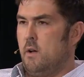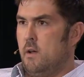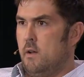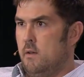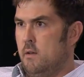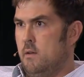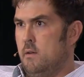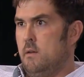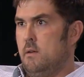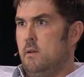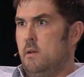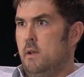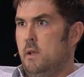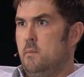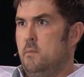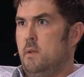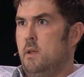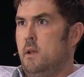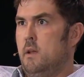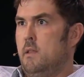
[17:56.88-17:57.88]
I had
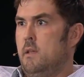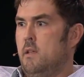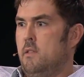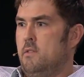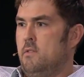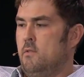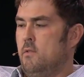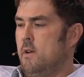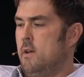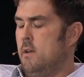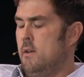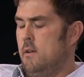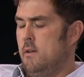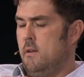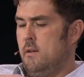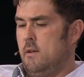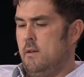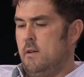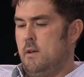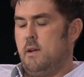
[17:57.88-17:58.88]
eliminated that threat,
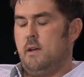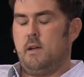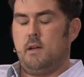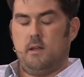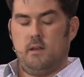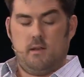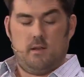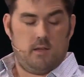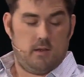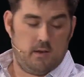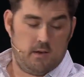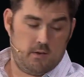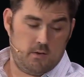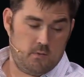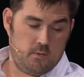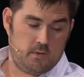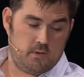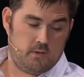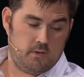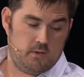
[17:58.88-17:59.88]
I didn't
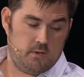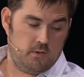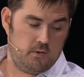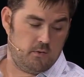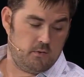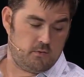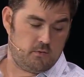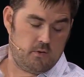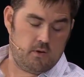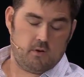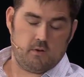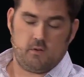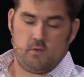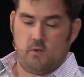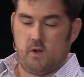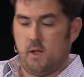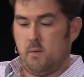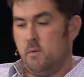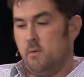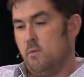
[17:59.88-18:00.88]
know what to do, so I
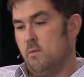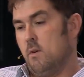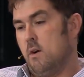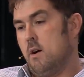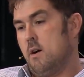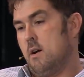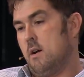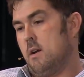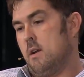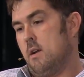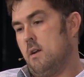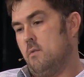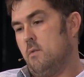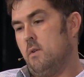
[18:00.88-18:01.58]
grabbed a rock and I